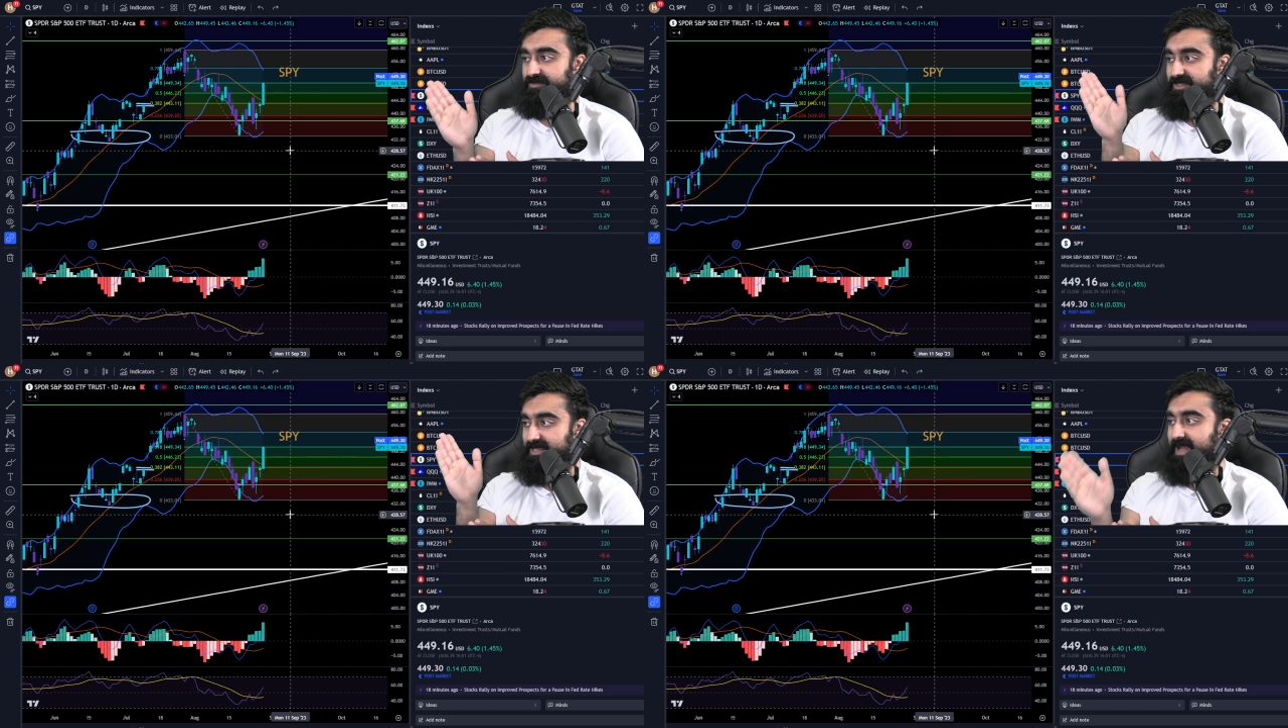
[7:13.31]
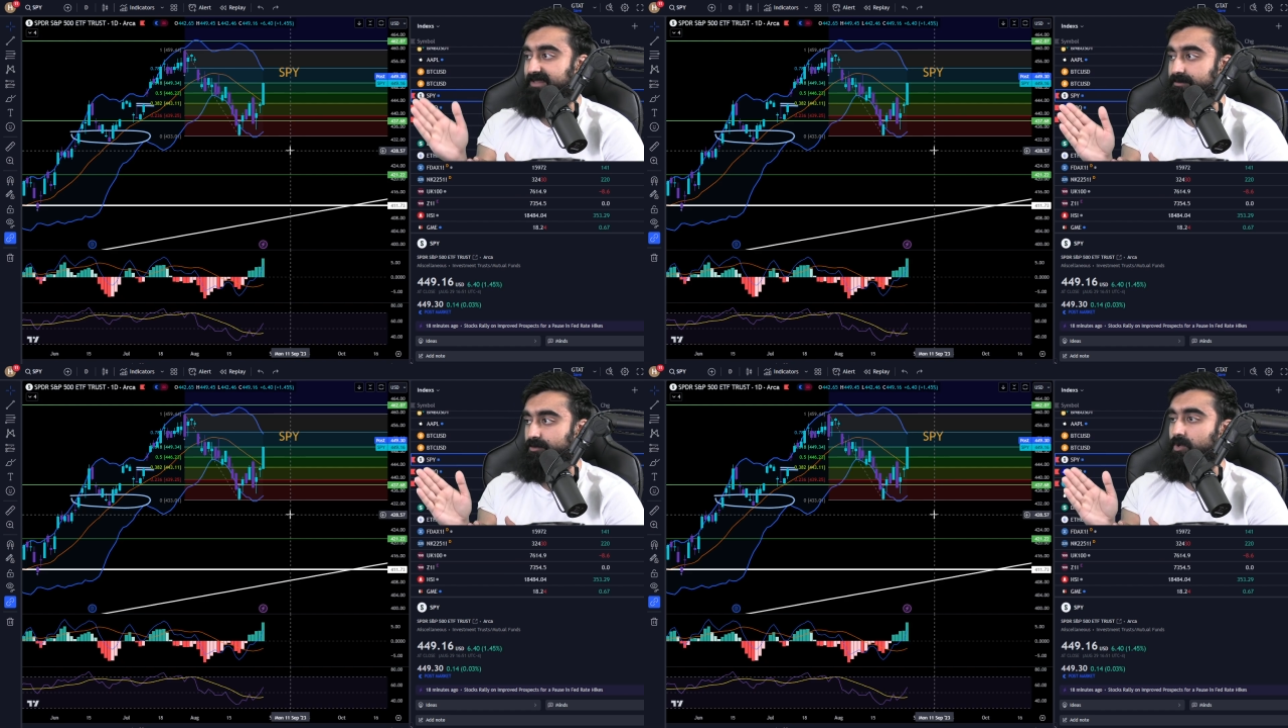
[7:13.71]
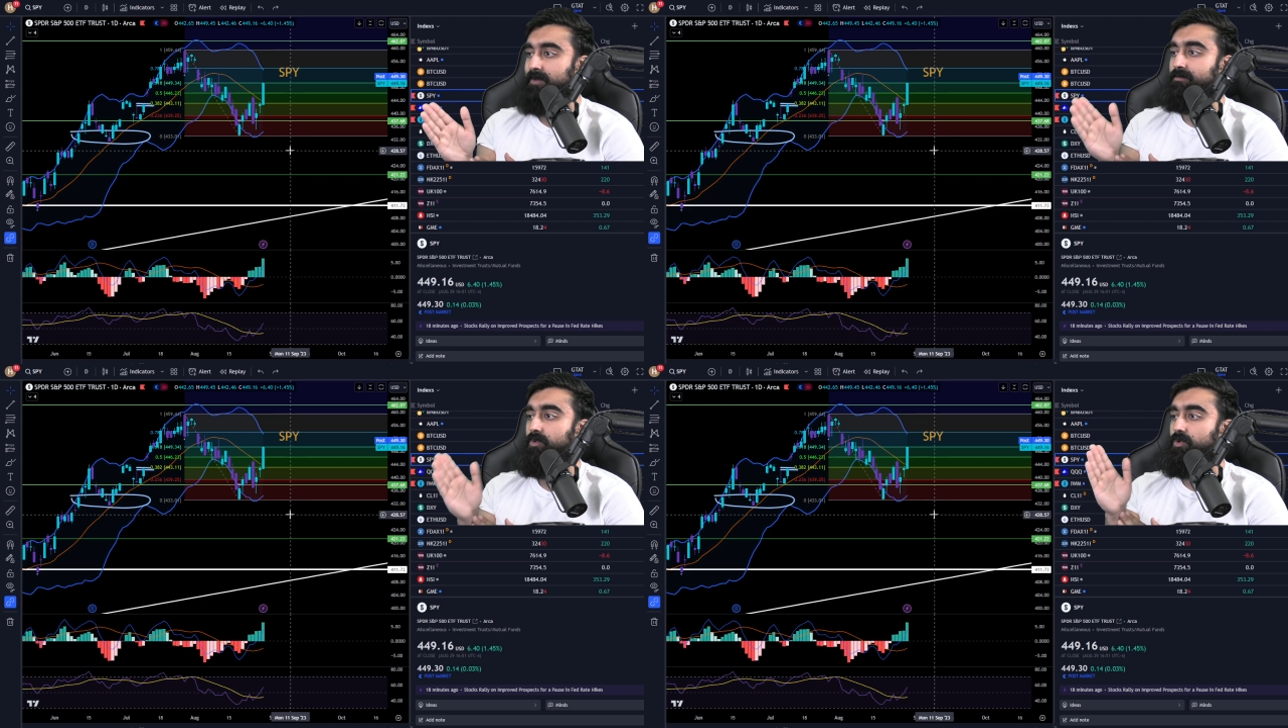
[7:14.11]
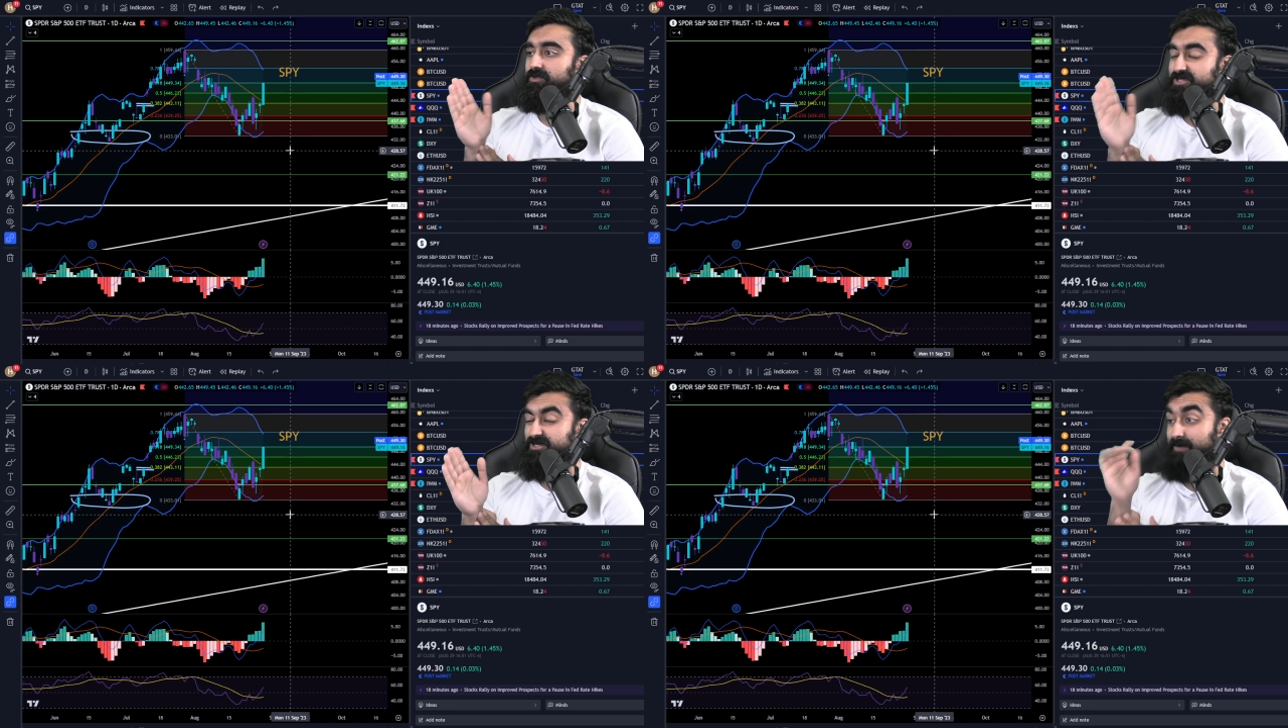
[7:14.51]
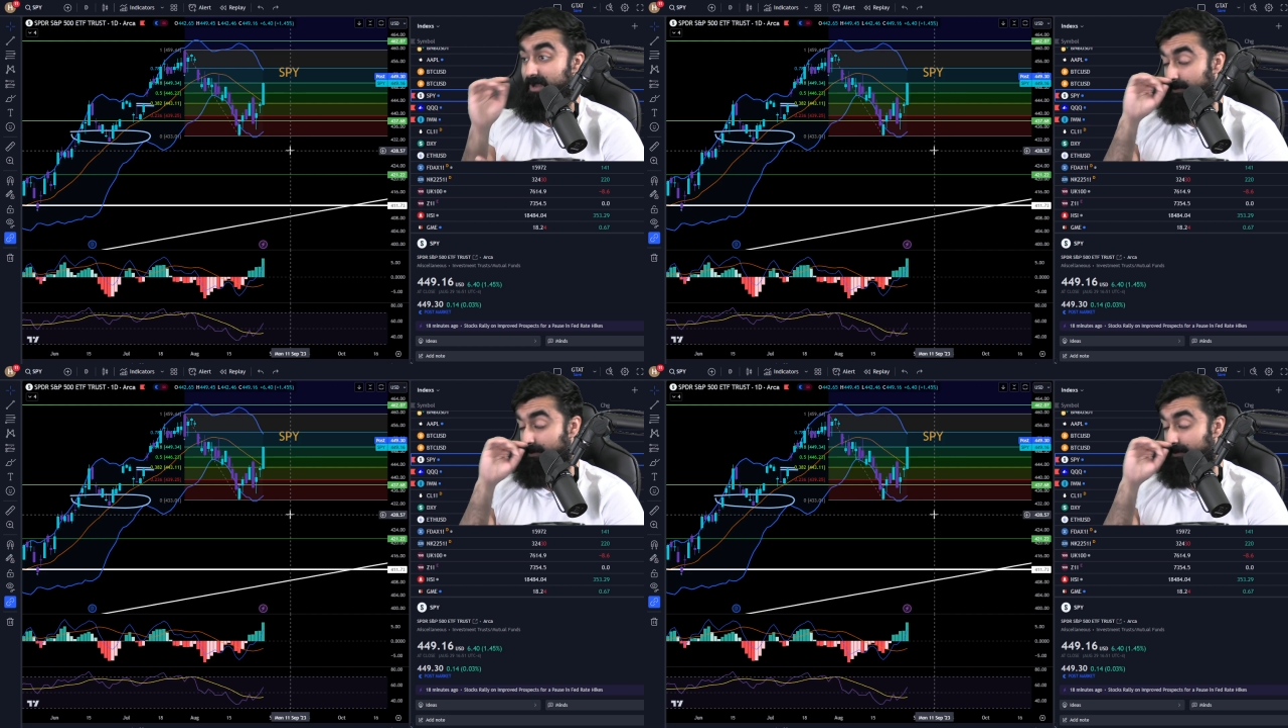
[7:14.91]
the IWM or the SPY